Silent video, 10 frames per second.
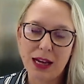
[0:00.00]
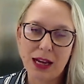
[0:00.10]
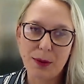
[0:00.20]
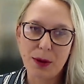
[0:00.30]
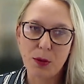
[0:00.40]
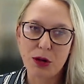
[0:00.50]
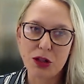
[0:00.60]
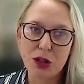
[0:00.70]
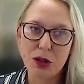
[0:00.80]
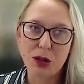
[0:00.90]
I
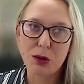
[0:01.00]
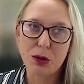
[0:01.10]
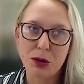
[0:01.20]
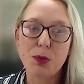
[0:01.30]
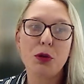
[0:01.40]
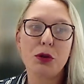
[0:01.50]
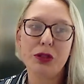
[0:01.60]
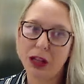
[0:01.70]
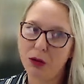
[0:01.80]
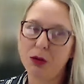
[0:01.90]
wanted to pull
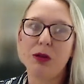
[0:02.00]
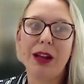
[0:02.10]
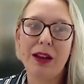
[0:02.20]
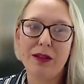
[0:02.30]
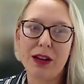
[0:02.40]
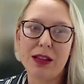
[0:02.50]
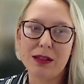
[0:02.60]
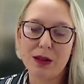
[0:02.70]
together all the evidence